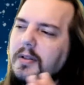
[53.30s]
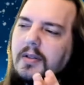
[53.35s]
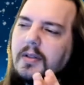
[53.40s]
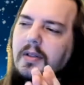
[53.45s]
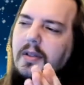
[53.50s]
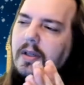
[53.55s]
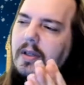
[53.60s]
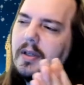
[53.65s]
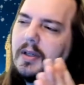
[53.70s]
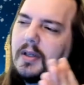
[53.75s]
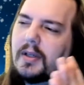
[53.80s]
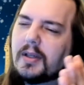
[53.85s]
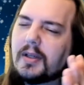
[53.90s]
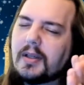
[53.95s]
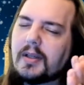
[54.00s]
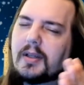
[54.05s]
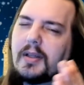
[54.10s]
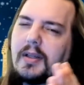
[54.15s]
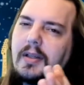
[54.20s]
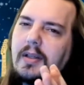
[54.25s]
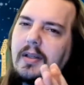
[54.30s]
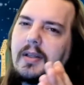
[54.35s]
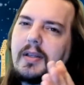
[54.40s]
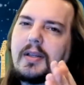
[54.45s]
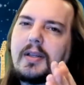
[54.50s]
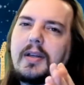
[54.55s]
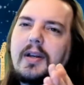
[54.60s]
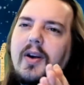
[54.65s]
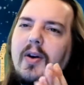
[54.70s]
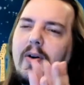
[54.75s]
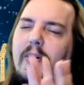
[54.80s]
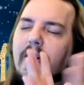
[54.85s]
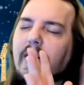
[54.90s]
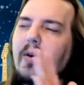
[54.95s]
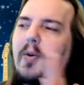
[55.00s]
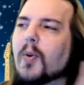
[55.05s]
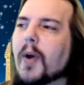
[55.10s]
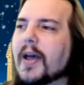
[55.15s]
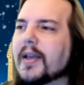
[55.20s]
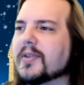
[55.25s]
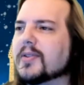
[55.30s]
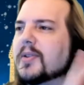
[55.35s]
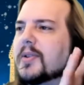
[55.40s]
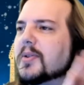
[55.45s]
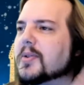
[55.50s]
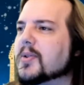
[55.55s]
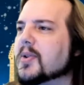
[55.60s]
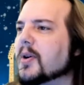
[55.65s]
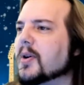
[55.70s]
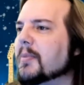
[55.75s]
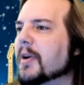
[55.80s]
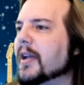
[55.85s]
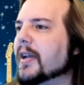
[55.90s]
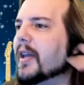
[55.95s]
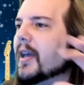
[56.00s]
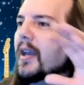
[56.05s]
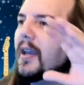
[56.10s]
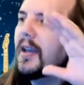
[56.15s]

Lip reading: You go a little west. It's still Monday.